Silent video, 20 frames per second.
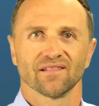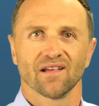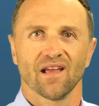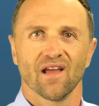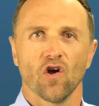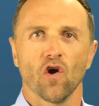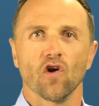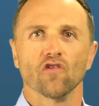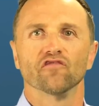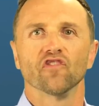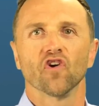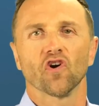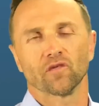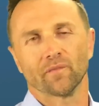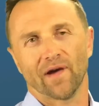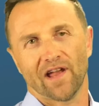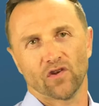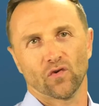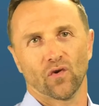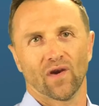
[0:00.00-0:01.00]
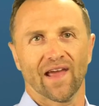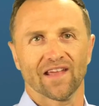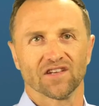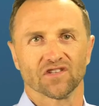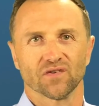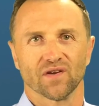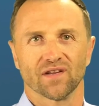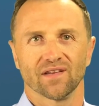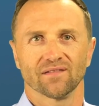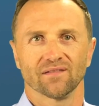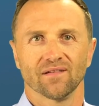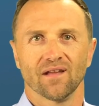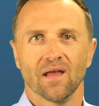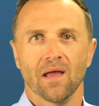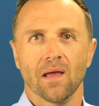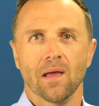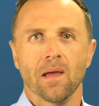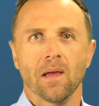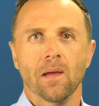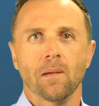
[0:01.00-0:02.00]
avoid manual entry.
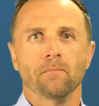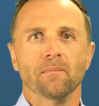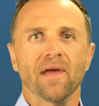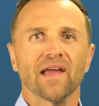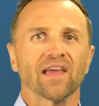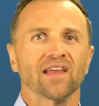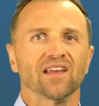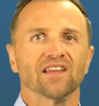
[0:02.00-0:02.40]
Make it